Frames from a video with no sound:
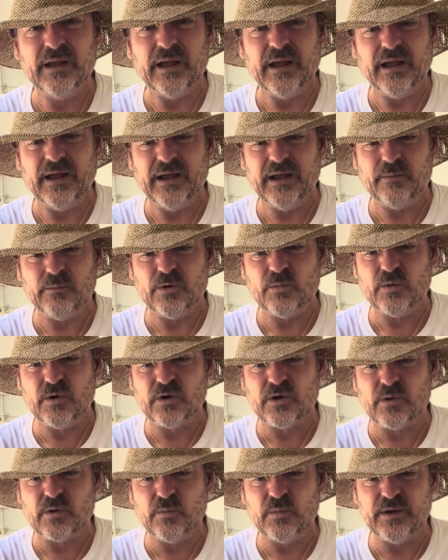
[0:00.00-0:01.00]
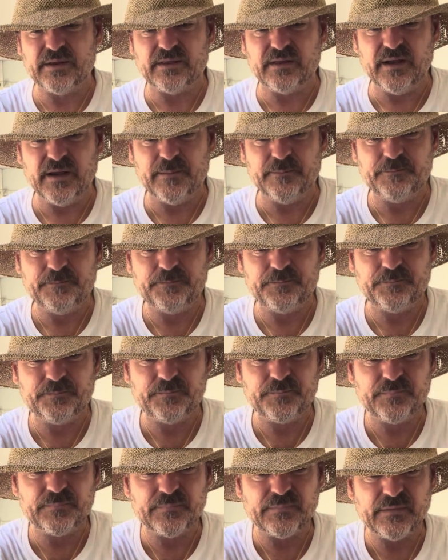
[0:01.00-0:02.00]
And we're working with the
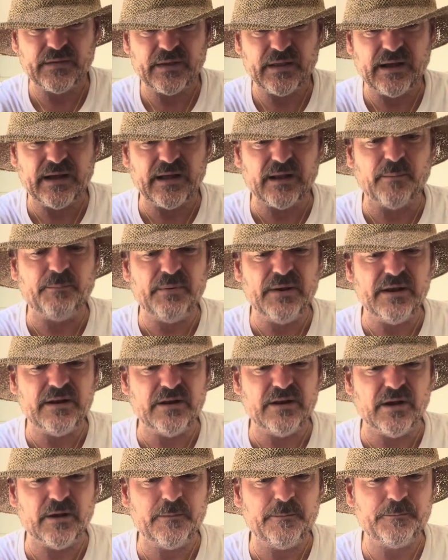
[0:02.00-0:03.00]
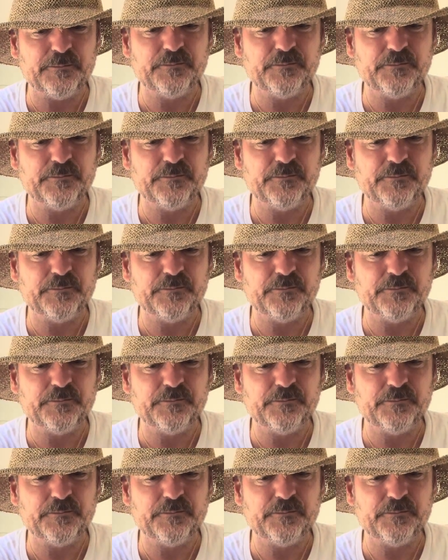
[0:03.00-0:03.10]
jalapeno.